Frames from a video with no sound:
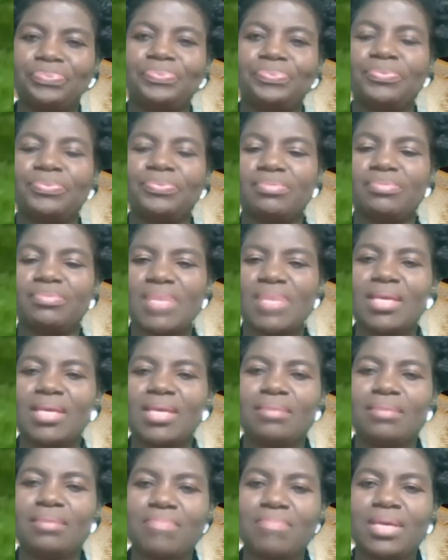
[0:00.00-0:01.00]
Mi,
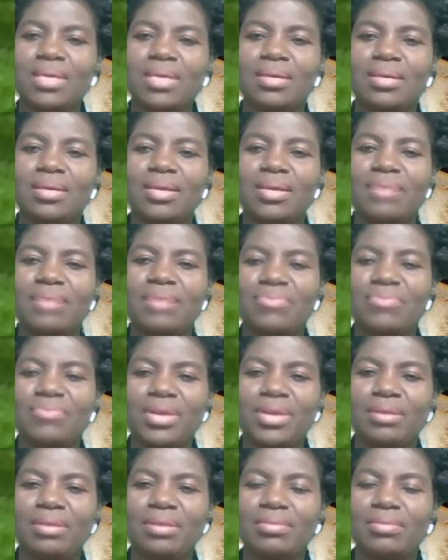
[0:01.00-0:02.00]
then re
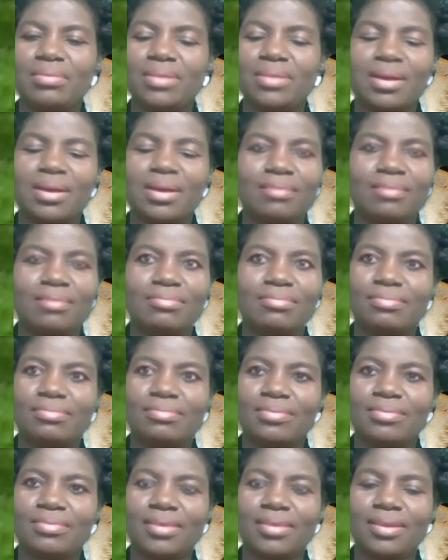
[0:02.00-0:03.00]
doesn't have
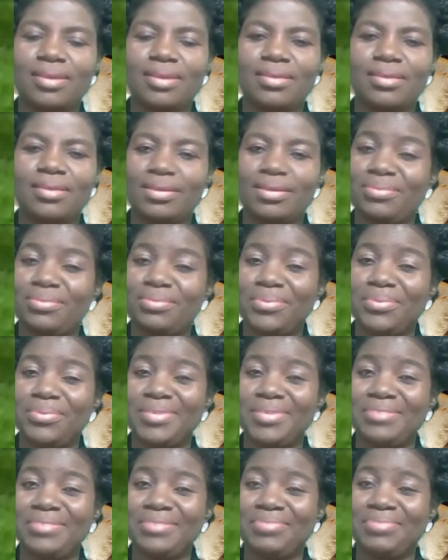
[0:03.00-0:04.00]
any. I hope you still
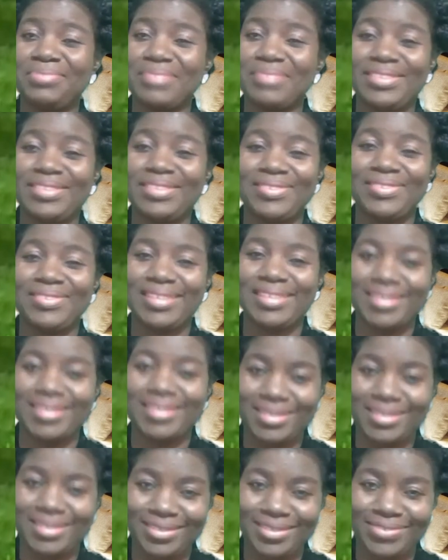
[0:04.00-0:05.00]
remember your lessons
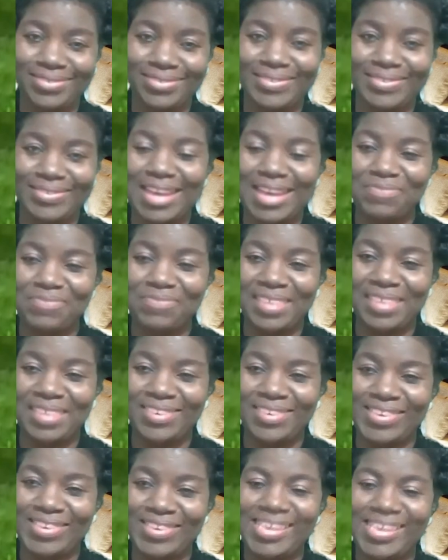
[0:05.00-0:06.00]
on AMI.
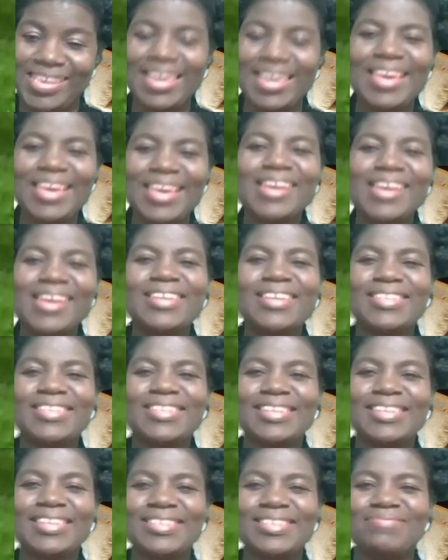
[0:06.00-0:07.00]
Okay, so let's
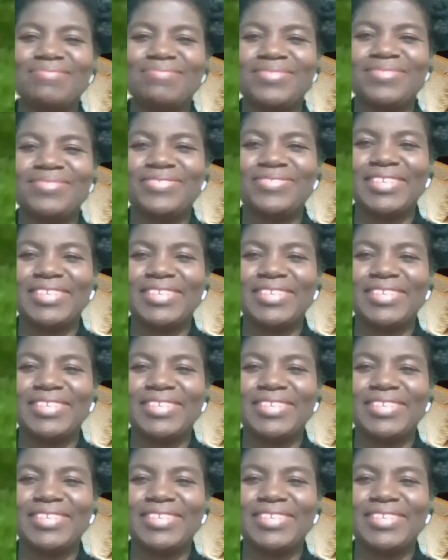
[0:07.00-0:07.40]
move on.